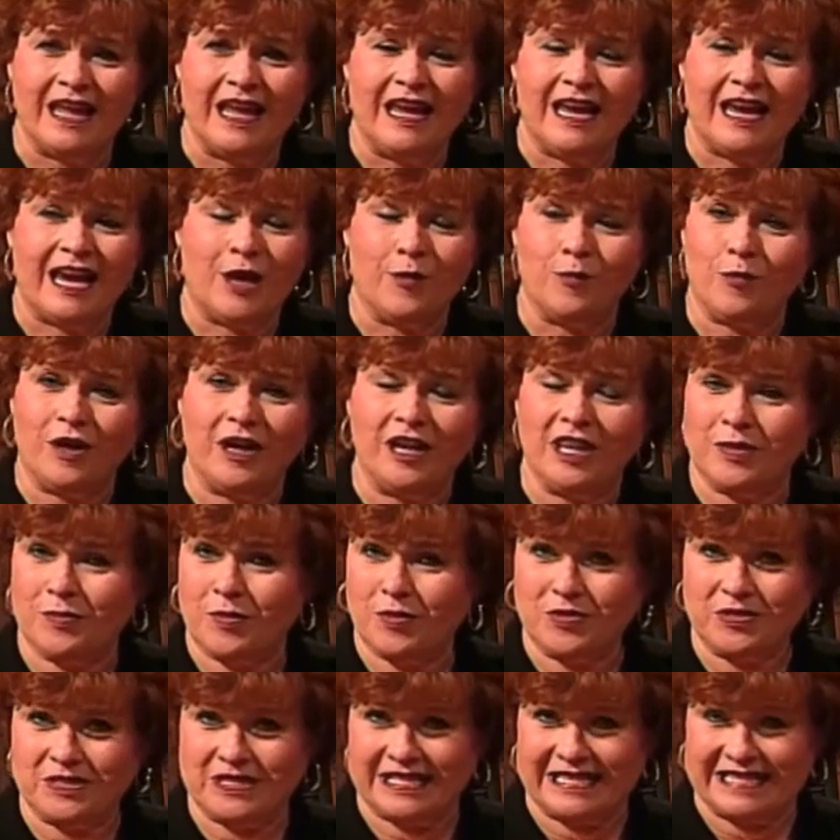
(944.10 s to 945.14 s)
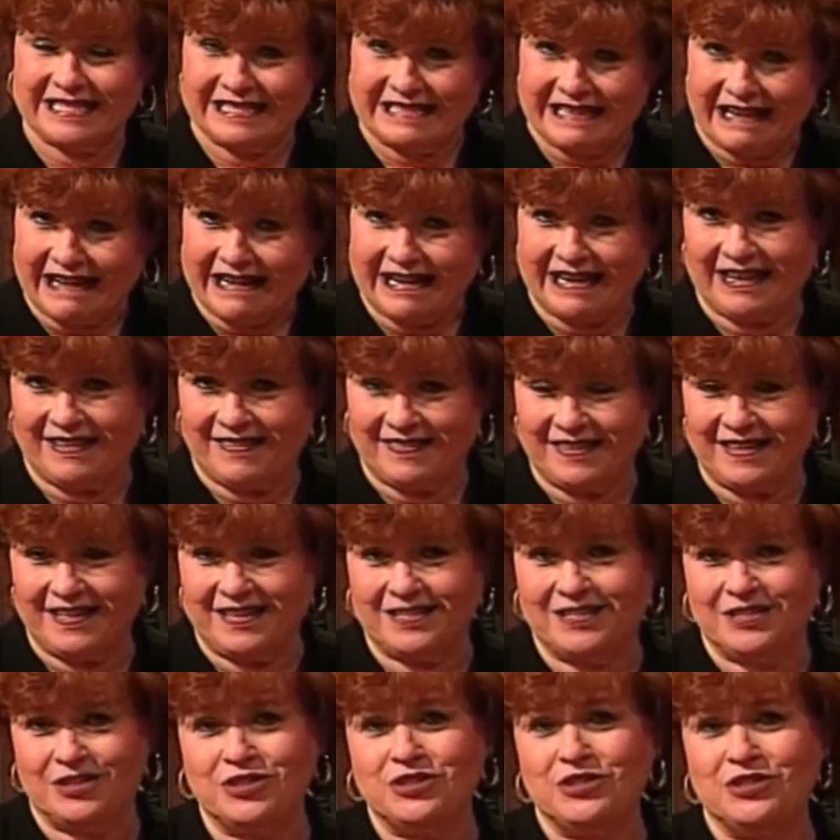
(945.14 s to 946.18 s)
and one of the most exciting
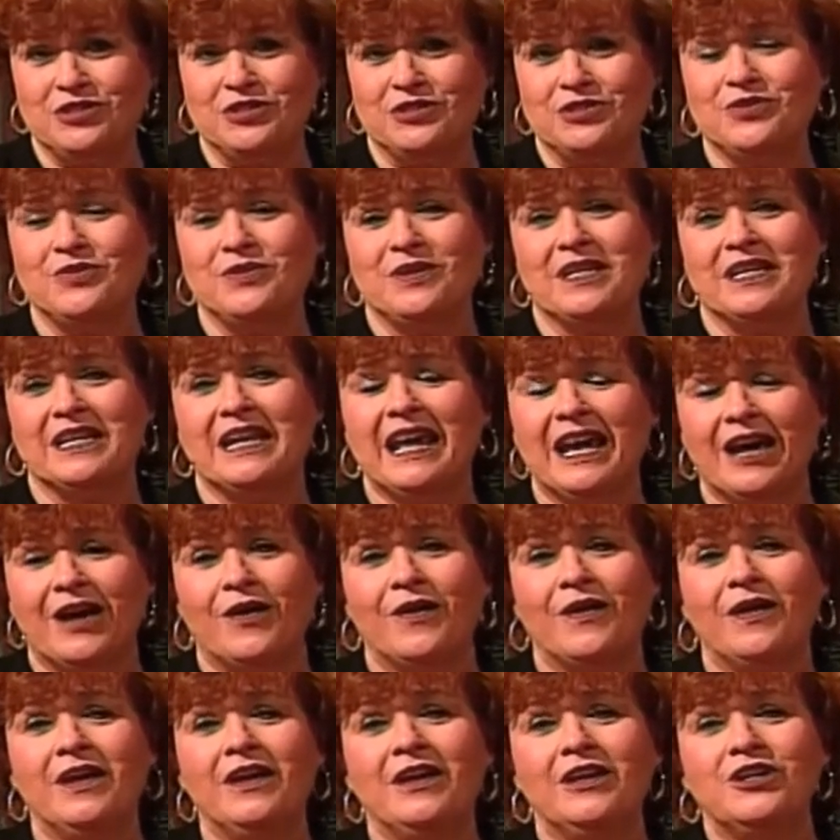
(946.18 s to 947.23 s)
things that she's doing now,